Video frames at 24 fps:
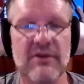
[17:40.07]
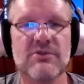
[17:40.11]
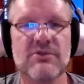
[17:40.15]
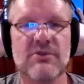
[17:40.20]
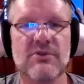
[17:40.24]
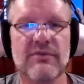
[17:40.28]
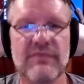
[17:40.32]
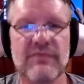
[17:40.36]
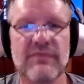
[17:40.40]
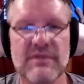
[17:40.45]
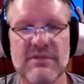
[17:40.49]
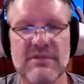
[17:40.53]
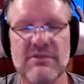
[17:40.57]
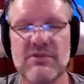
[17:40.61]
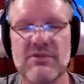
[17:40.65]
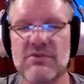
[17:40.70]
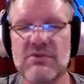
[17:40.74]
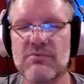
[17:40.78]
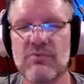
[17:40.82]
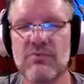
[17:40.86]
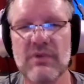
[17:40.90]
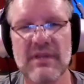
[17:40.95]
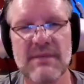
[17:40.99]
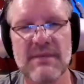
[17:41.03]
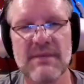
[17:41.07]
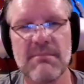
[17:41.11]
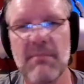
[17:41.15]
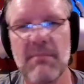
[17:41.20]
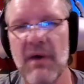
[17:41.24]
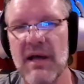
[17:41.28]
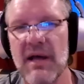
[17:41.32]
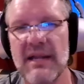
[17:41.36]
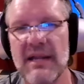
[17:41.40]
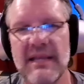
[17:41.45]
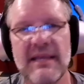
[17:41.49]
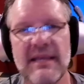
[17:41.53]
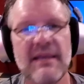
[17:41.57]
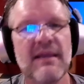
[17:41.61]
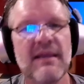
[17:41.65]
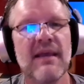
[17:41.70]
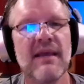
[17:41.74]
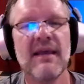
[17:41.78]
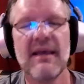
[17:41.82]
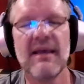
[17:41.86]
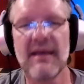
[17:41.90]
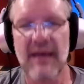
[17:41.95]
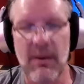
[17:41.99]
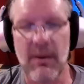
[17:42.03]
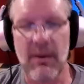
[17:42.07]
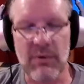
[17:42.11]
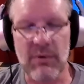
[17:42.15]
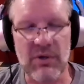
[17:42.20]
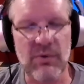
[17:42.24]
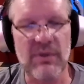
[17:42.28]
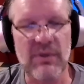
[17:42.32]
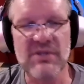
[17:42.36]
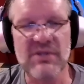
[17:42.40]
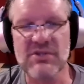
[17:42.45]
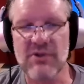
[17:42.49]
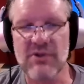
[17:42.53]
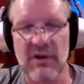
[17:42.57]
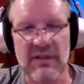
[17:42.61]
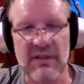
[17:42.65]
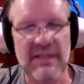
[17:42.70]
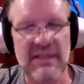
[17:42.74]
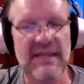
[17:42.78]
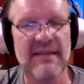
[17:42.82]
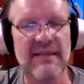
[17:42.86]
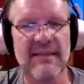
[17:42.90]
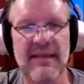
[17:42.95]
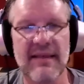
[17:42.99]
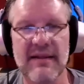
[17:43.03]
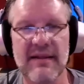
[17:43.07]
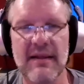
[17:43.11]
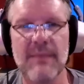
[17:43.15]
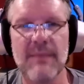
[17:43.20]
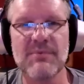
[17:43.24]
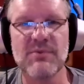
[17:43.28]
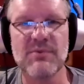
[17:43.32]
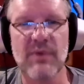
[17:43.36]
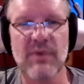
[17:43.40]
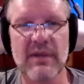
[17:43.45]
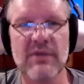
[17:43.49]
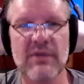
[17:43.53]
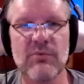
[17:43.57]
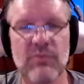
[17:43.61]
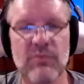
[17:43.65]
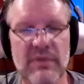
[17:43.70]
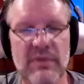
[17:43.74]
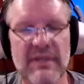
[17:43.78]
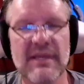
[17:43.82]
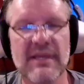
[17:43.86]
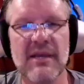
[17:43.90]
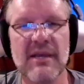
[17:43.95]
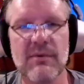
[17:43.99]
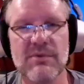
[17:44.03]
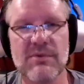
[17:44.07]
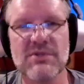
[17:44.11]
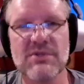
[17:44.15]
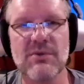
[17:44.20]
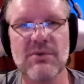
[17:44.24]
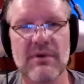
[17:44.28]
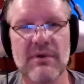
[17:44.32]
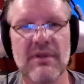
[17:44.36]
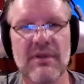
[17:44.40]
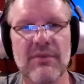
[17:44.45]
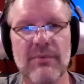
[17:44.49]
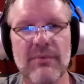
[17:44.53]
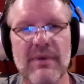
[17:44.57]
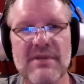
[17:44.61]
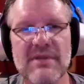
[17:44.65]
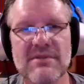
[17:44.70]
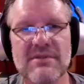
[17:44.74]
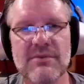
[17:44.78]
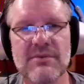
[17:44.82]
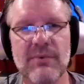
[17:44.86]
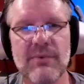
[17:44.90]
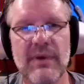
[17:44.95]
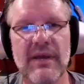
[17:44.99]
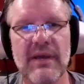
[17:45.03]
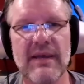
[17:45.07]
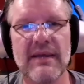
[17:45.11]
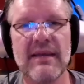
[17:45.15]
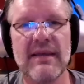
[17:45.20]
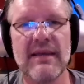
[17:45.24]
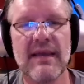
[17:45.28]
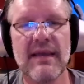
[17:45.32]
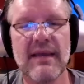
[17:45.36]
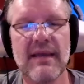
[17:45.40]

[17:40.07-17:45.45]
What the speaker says: So if it's just really muddy, I want to go ahead and start cleaning that up so I can really hear what's going on the rest of the way.